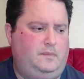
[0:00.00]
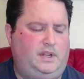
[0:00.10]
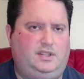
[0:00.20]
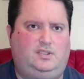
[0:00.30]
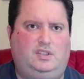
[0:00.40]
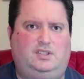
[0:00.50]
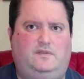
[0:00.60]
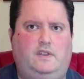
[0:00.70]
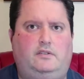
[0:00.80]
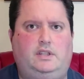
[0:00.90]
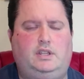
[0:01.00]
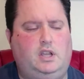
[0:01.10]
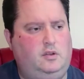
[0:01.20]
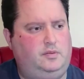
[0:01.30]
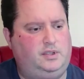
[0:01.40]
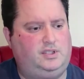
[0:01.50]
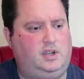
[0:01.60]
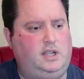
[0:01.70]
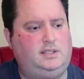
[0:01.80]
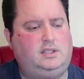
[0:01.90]
But it's very
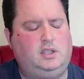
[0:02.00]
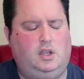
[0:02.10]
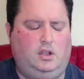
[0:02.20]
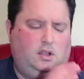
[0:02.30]
precise.